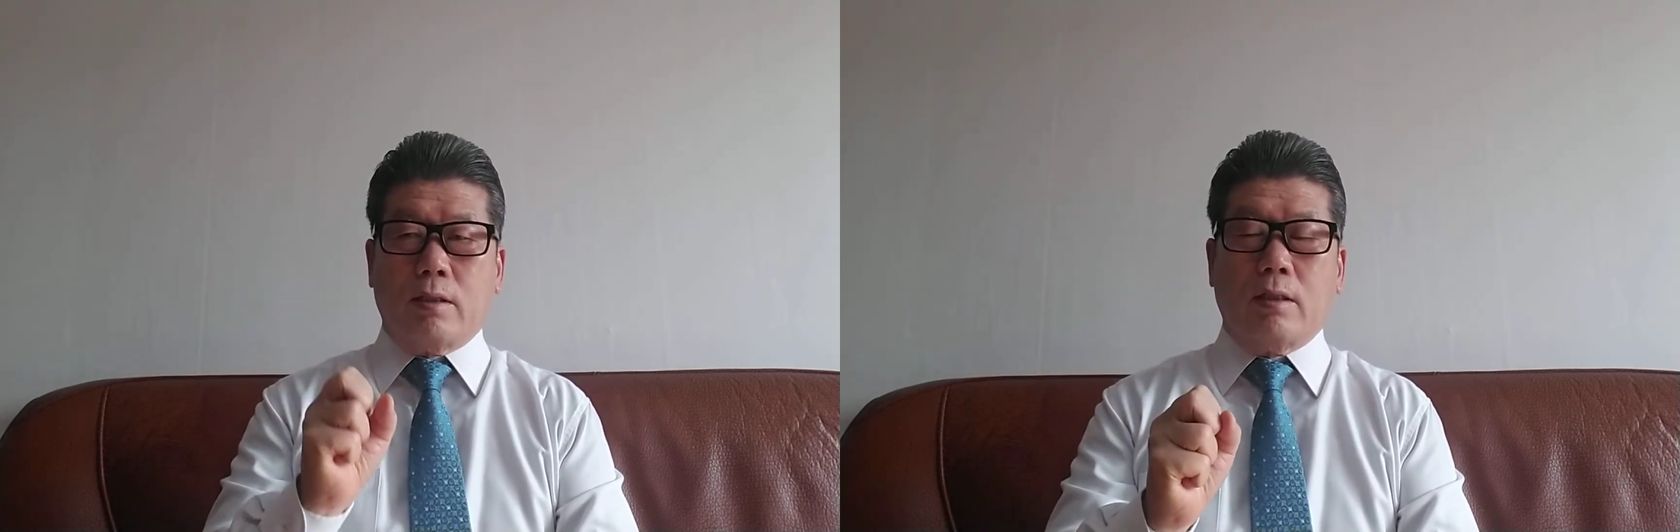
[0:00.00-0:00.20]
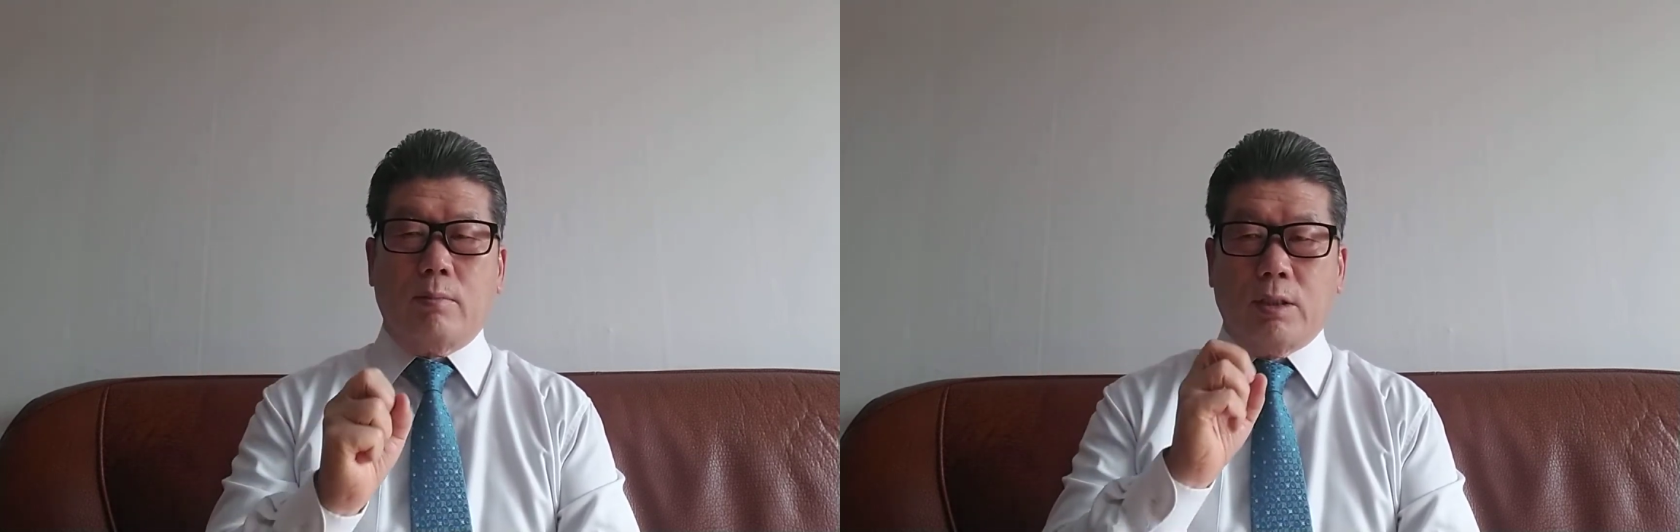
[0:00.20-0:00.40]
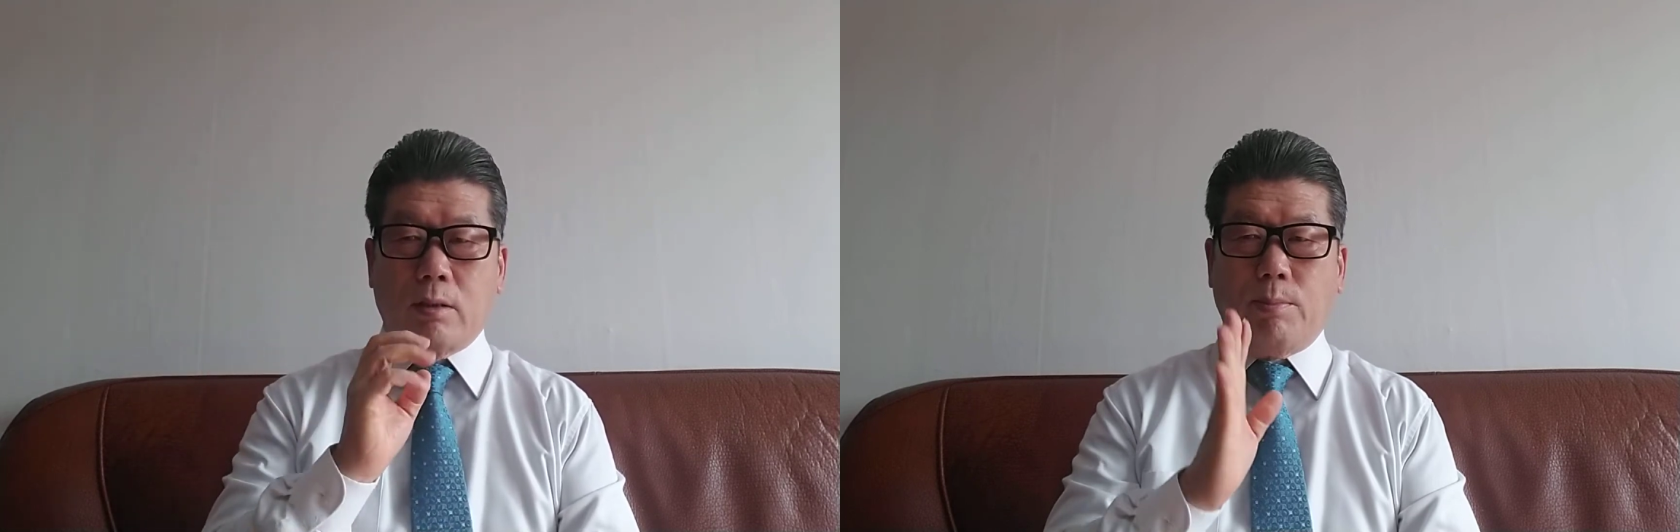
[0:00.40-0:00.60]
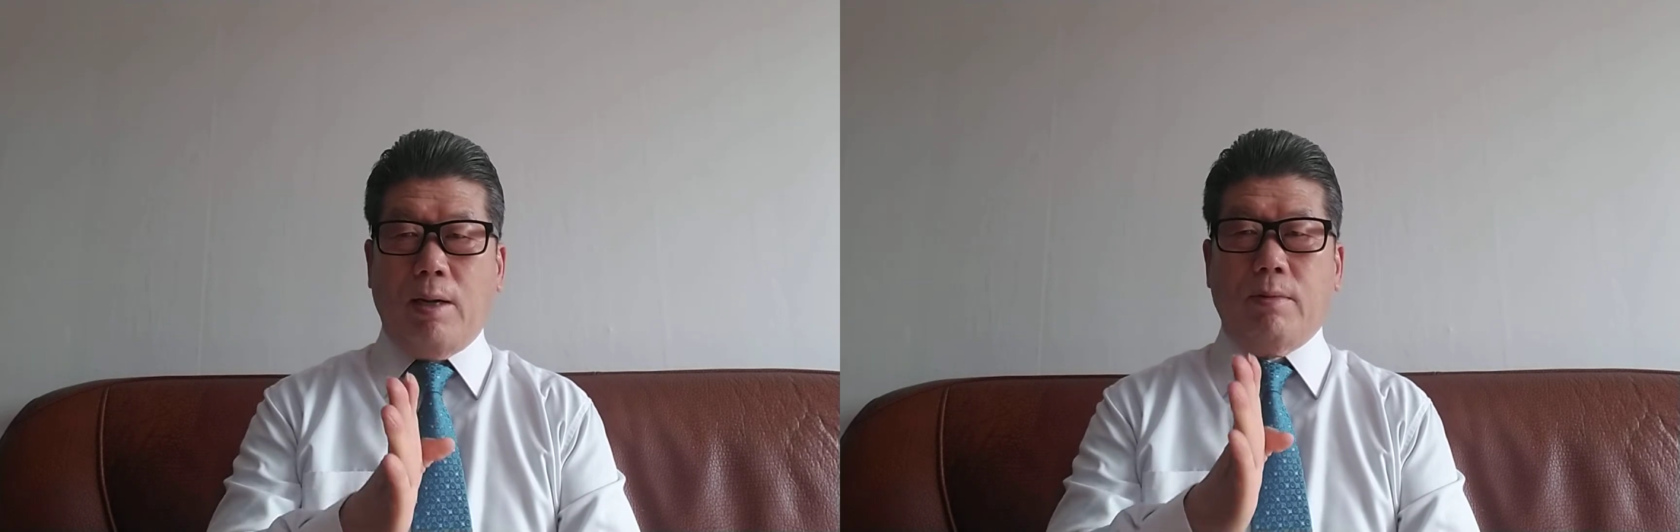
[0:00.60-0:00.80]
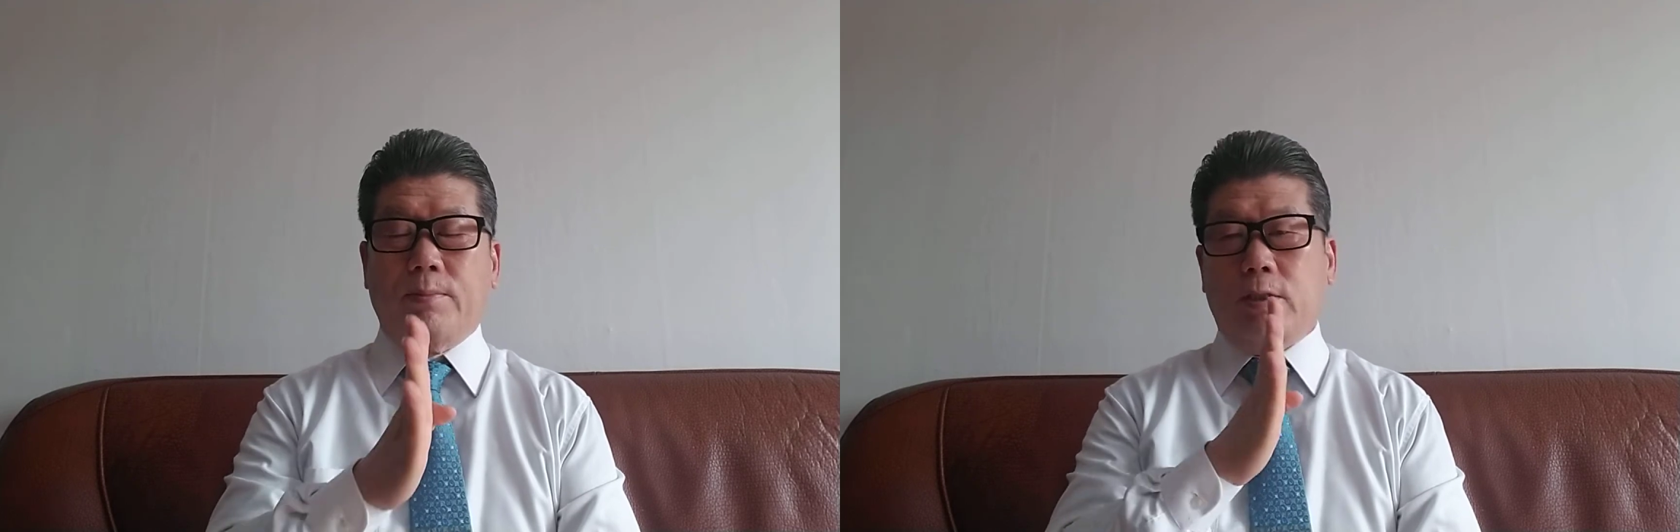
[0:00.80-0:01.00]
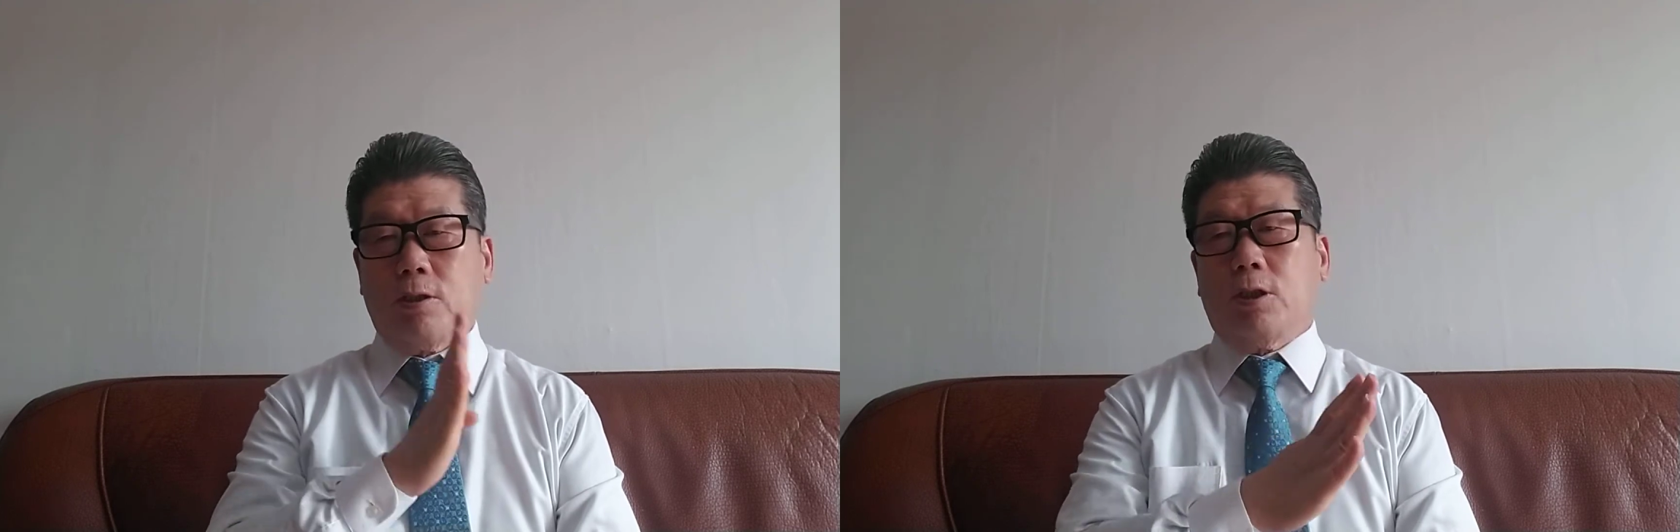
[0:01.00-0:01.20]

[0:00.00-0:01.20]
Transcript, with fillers: three months, five months,